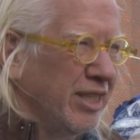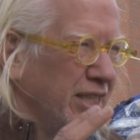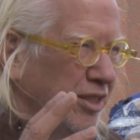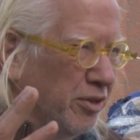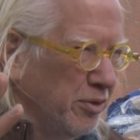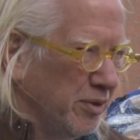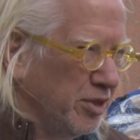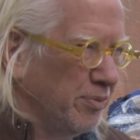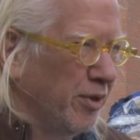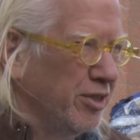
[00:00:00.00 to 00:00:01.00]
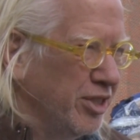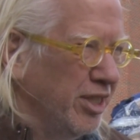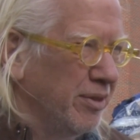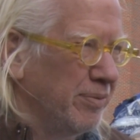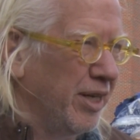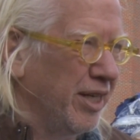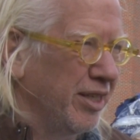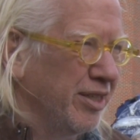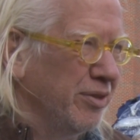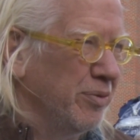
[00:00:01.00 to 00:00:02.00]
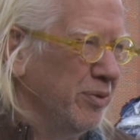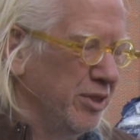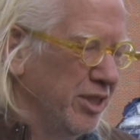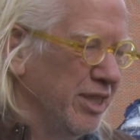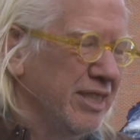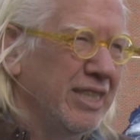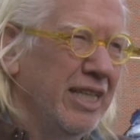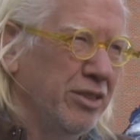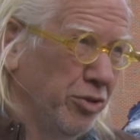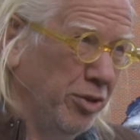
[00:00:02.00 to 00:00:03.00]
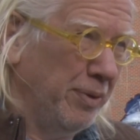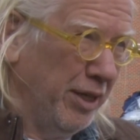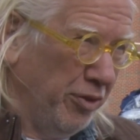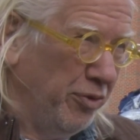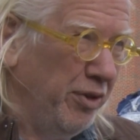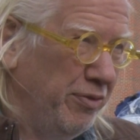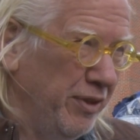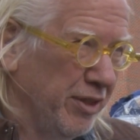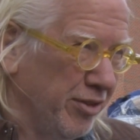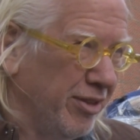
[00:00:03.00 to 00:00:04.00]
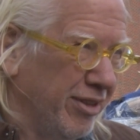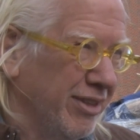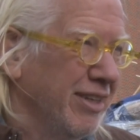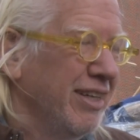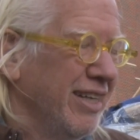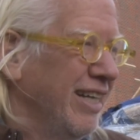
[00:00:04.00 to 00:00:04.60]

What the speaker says: and then go to a small scale model, which in this case was about 3 feet long.